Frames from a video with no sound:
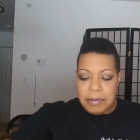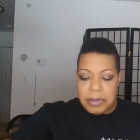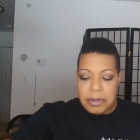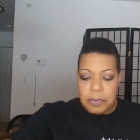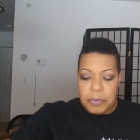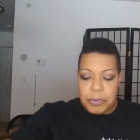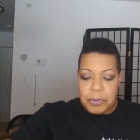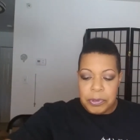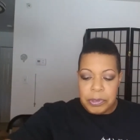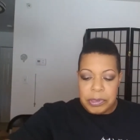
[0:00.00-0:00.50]
they're
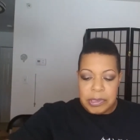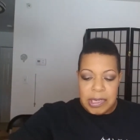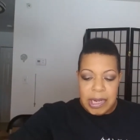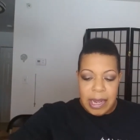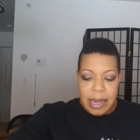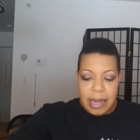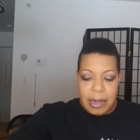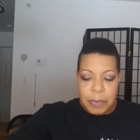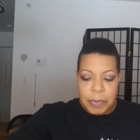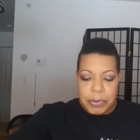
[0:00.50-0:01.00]
more
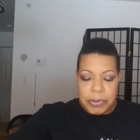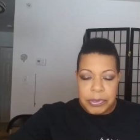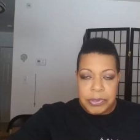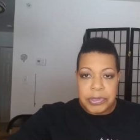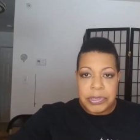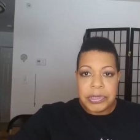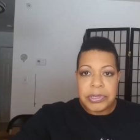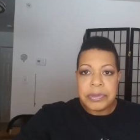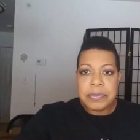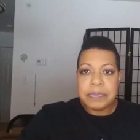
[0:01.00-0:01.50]

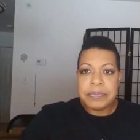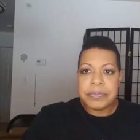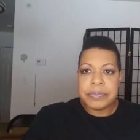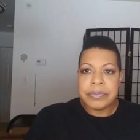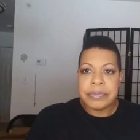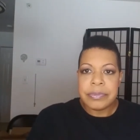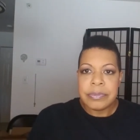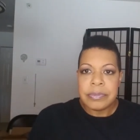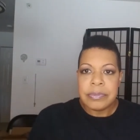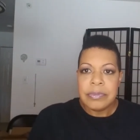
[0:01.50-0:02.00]
toppers,
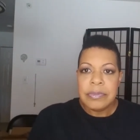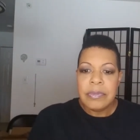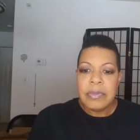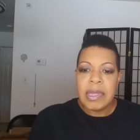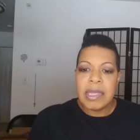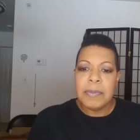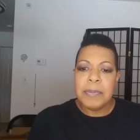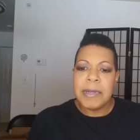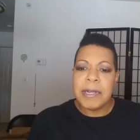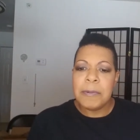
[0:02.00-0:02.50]

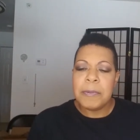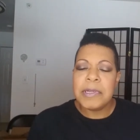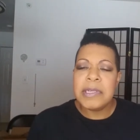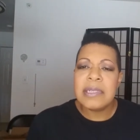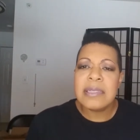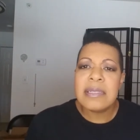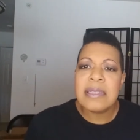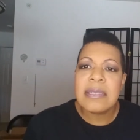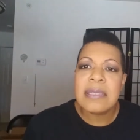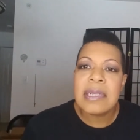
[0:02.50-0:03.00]
but I
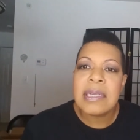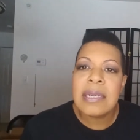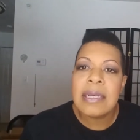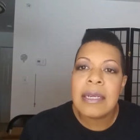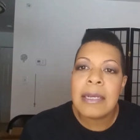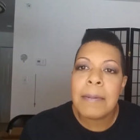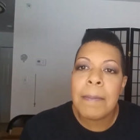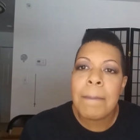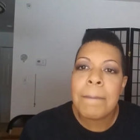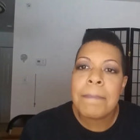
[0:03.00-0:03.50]
wanted to
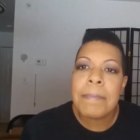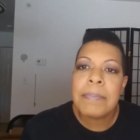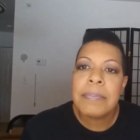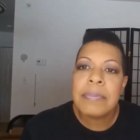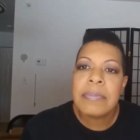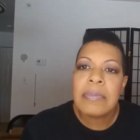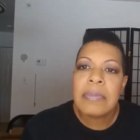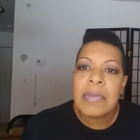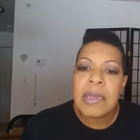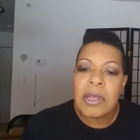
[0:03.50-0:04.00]
see
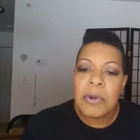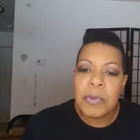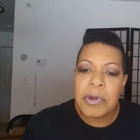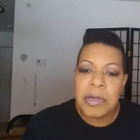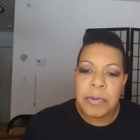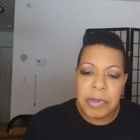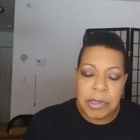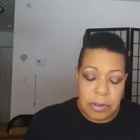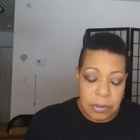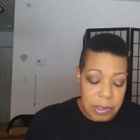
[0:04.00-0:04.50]
what
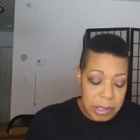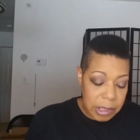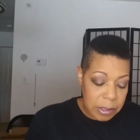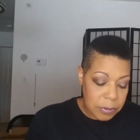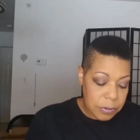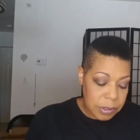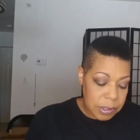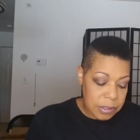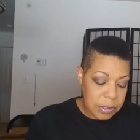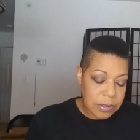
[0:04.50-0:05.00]
it would look like
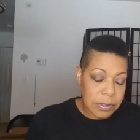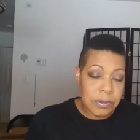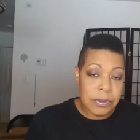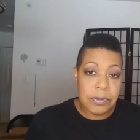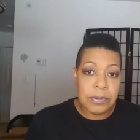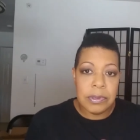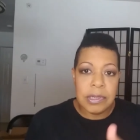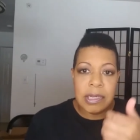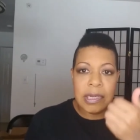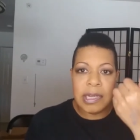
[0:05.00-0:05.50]
on its
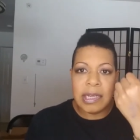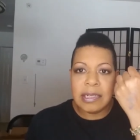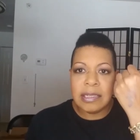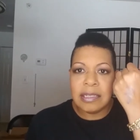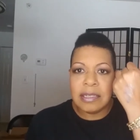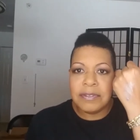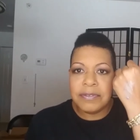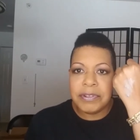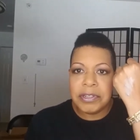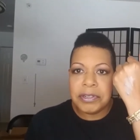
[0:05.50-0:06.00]
own. And I
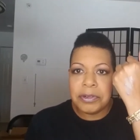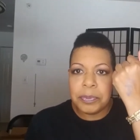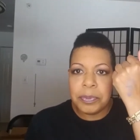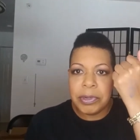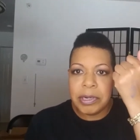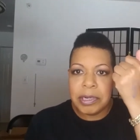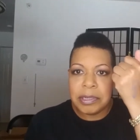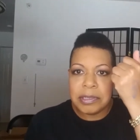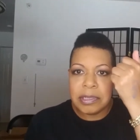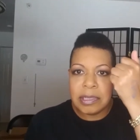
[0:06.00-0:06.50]
did a video
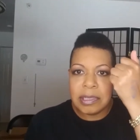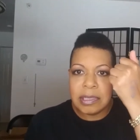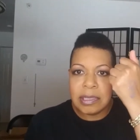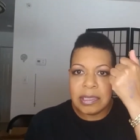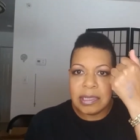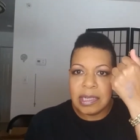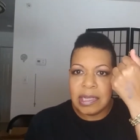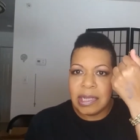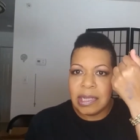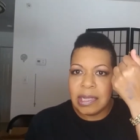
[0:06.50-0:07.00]
prior to
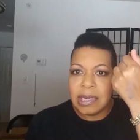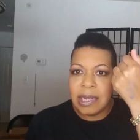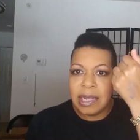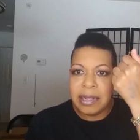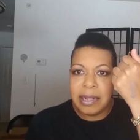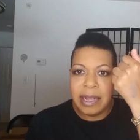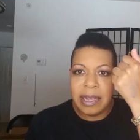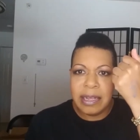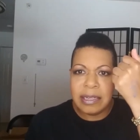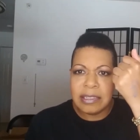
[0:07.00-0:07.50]
this and I,
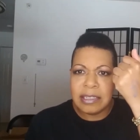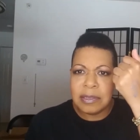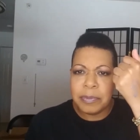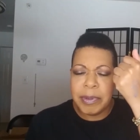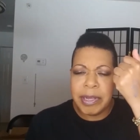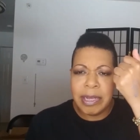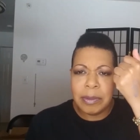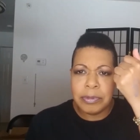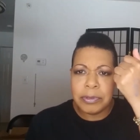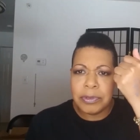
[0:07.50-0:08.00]
I, just
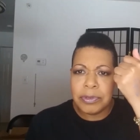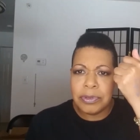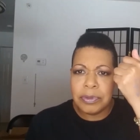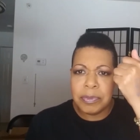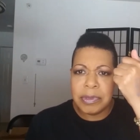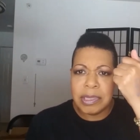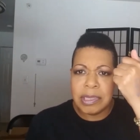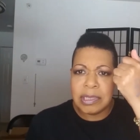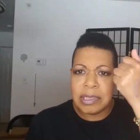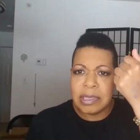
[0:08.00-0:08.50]
babbled too
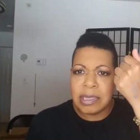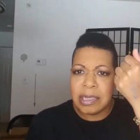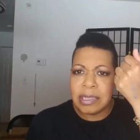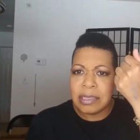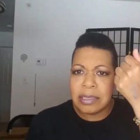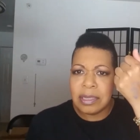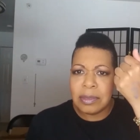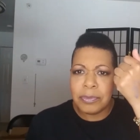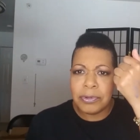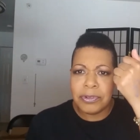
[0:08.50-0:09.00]
much and I
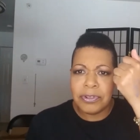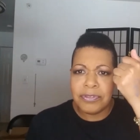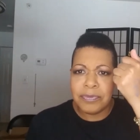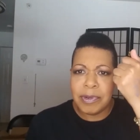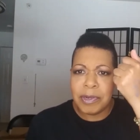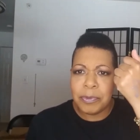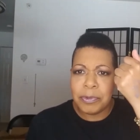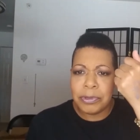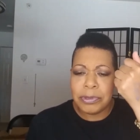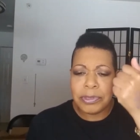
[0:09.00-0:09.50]
stumbled over
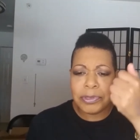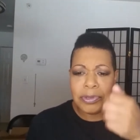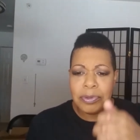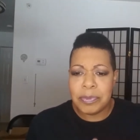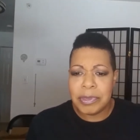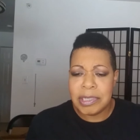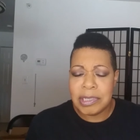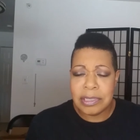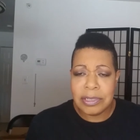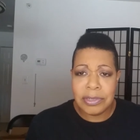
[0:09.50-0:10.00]
my words too
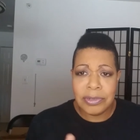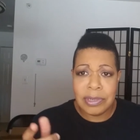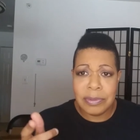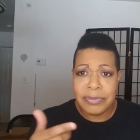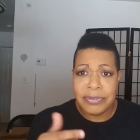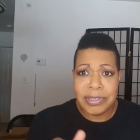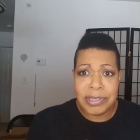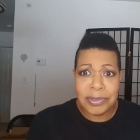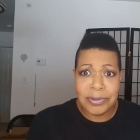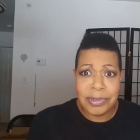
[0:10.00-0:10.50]
much. And so I'm
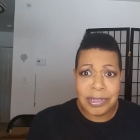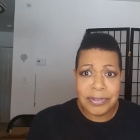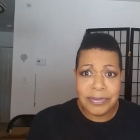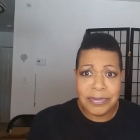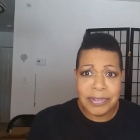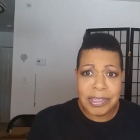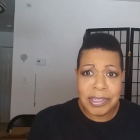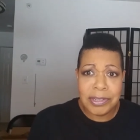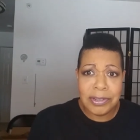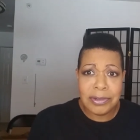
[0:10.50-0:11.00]
redoing the
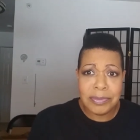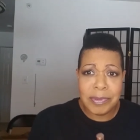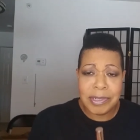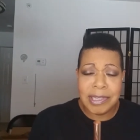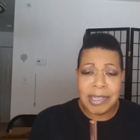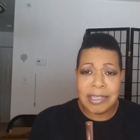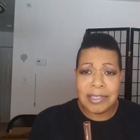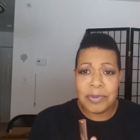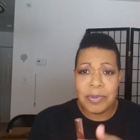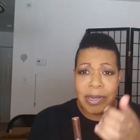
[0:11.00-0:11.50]
video, but
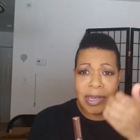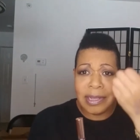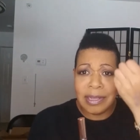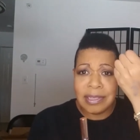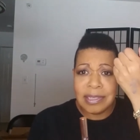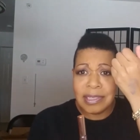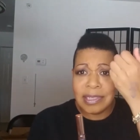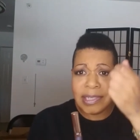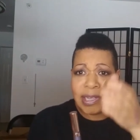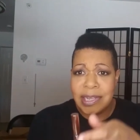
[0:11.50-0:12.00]
that's why
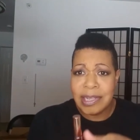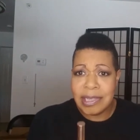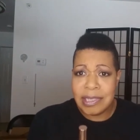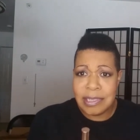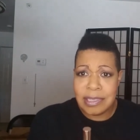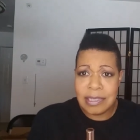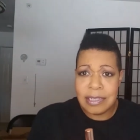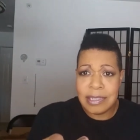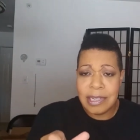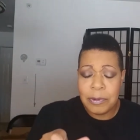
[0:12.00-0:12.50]
this is like
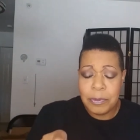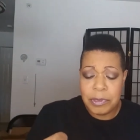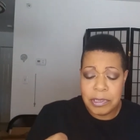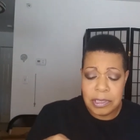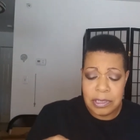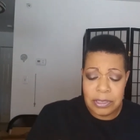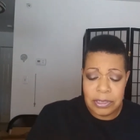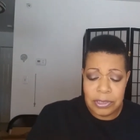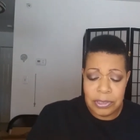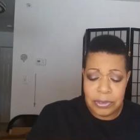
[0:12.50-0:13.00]
this because I wanted
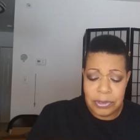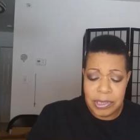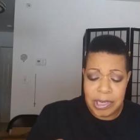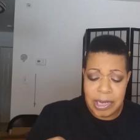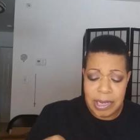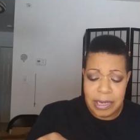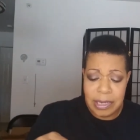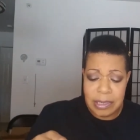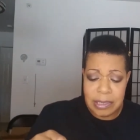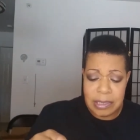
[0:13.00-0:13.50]
to show you
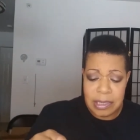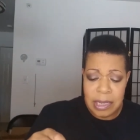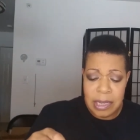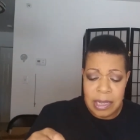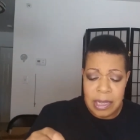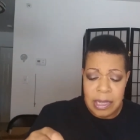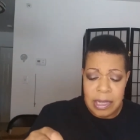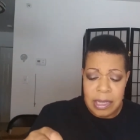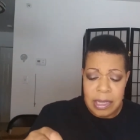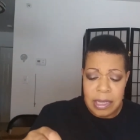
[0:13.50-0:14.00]
guys
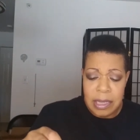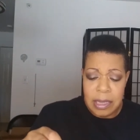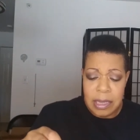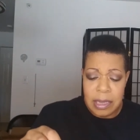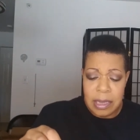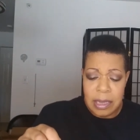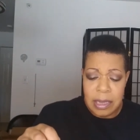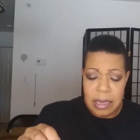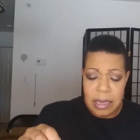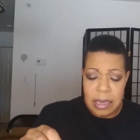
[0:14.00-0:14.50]

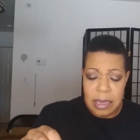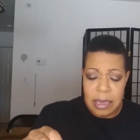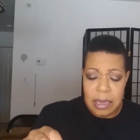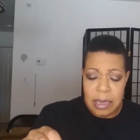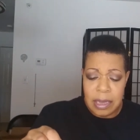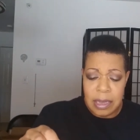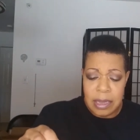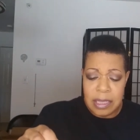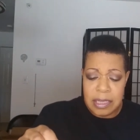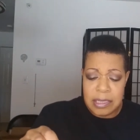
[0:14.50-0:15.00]

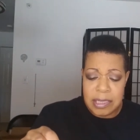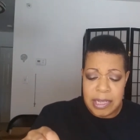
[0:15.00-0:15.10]
this